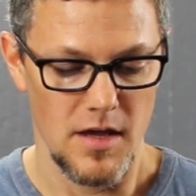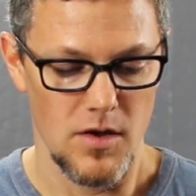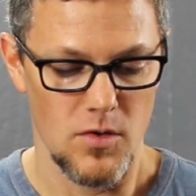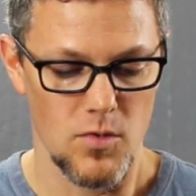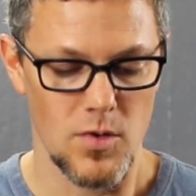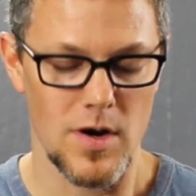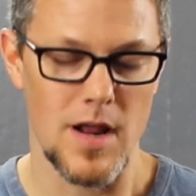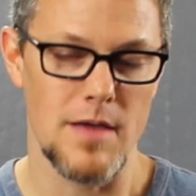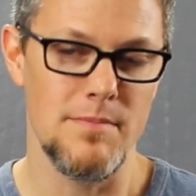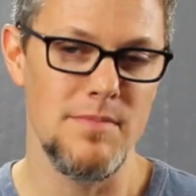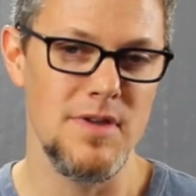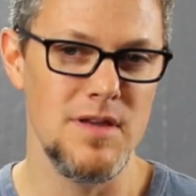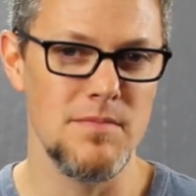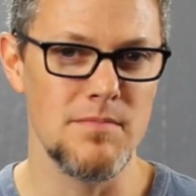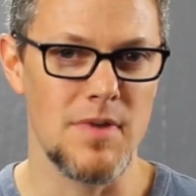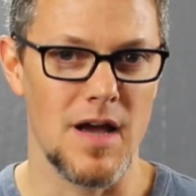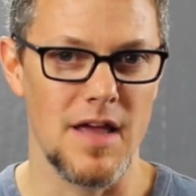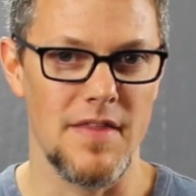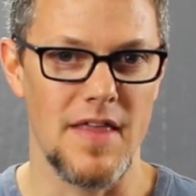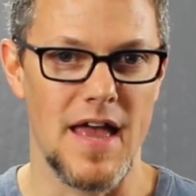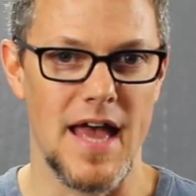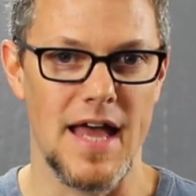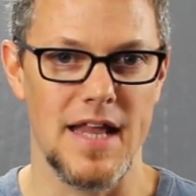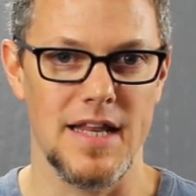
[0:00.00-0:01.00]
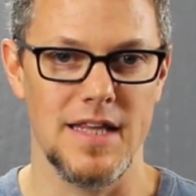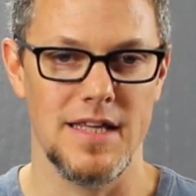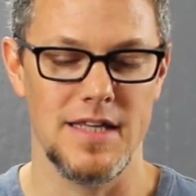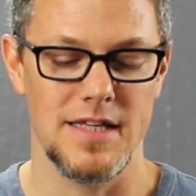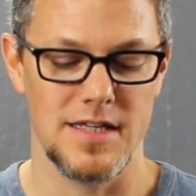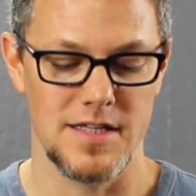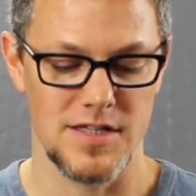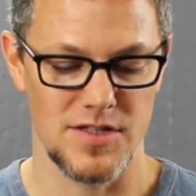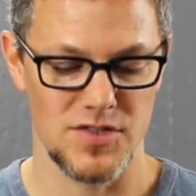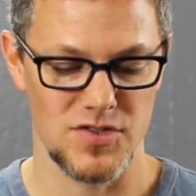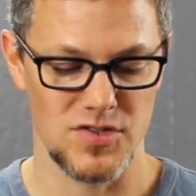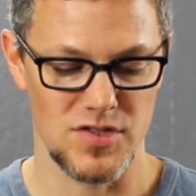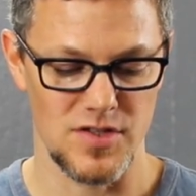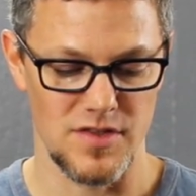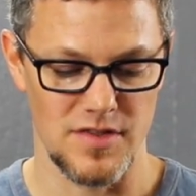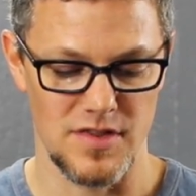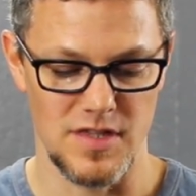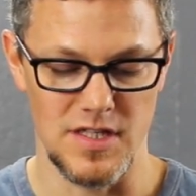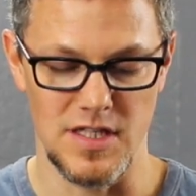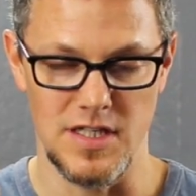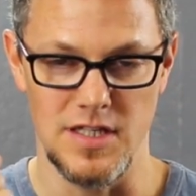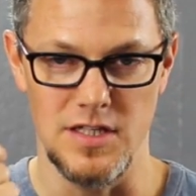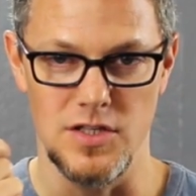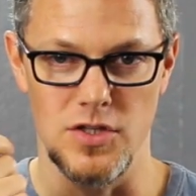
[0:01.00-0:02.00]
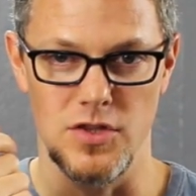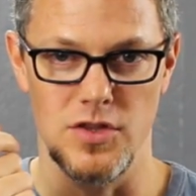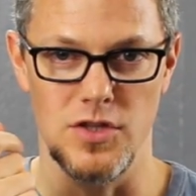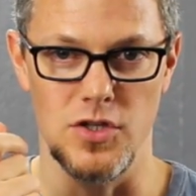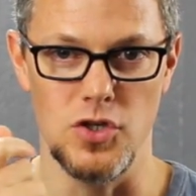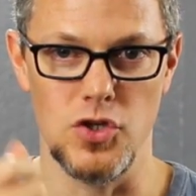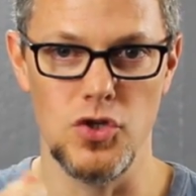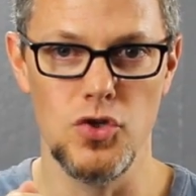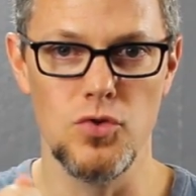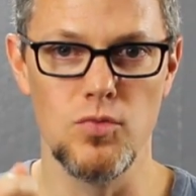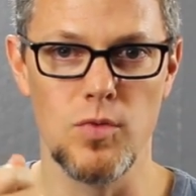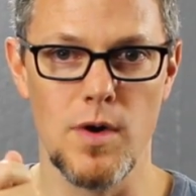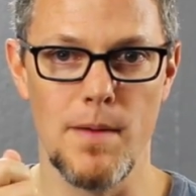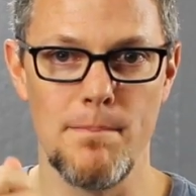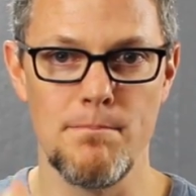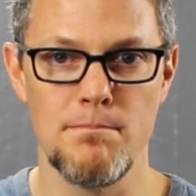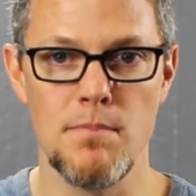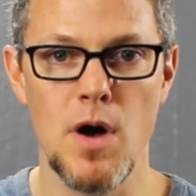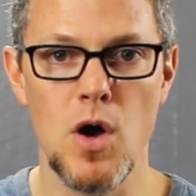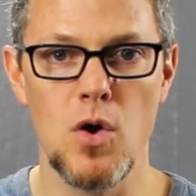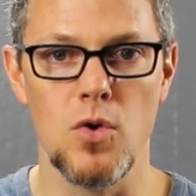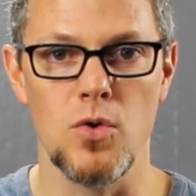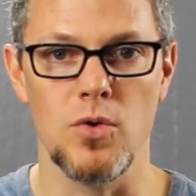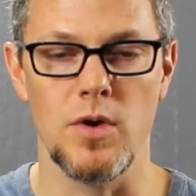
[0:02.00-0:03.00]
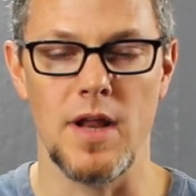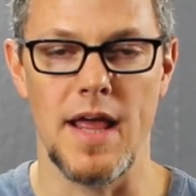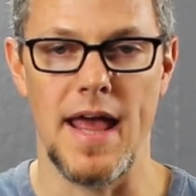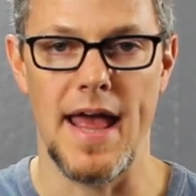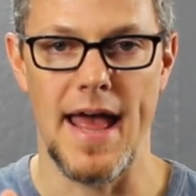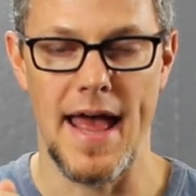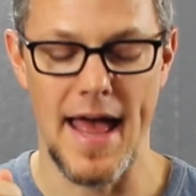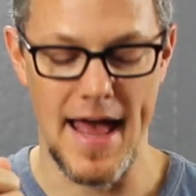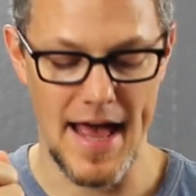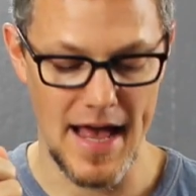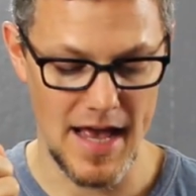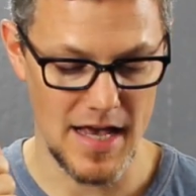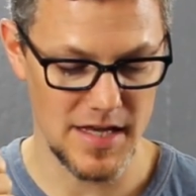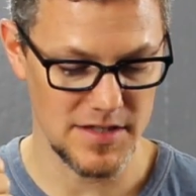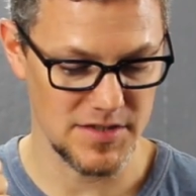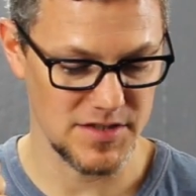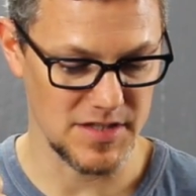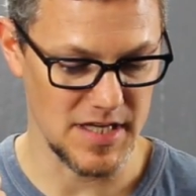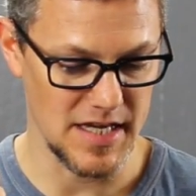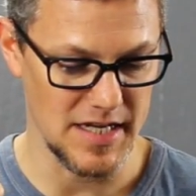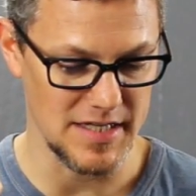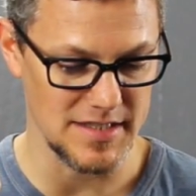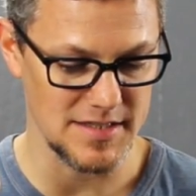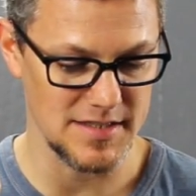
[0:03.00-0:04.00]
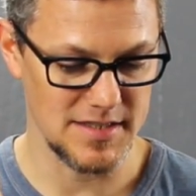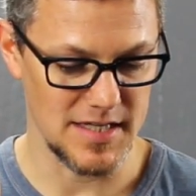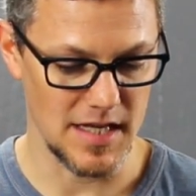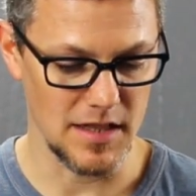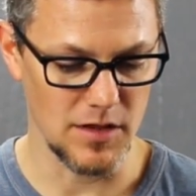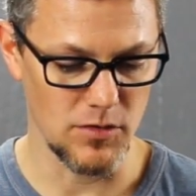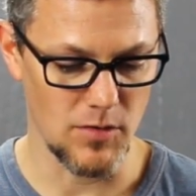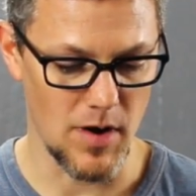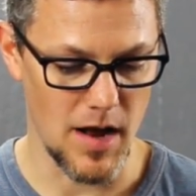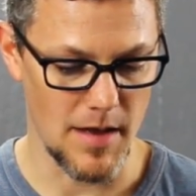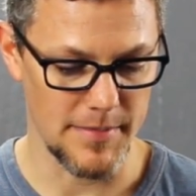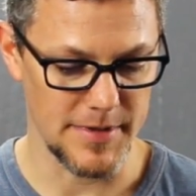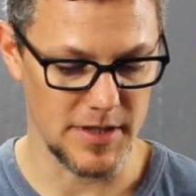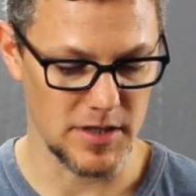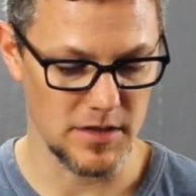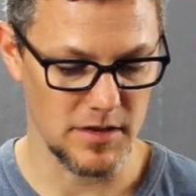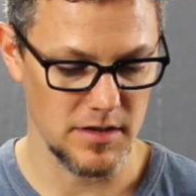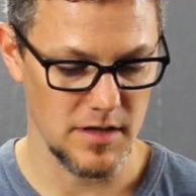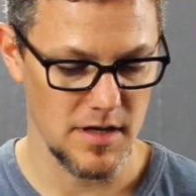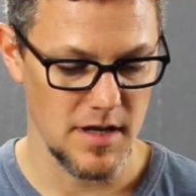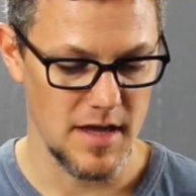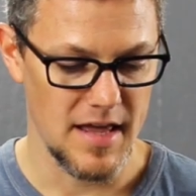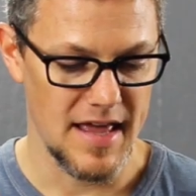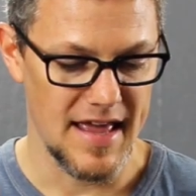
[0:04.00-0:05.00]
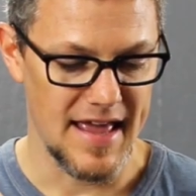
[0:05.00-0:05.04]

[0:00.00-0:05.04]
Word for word: What I mean by that is the new remote has an accelerometer